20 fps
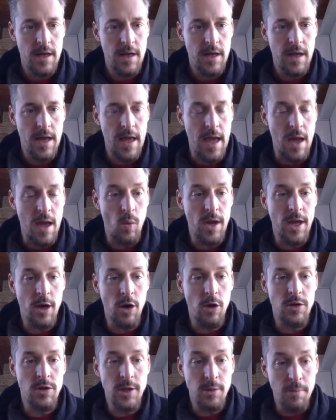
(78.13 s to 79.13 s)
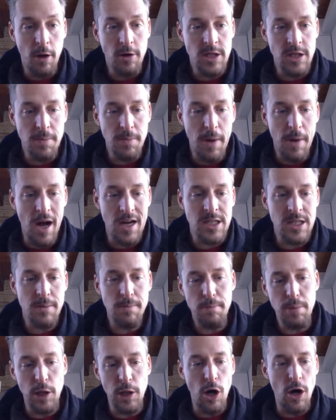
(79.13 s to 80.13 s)
And we can go to postbox
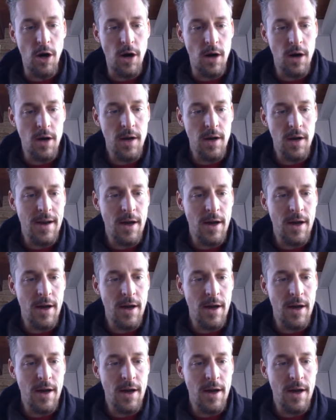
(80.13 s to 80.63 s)
blog.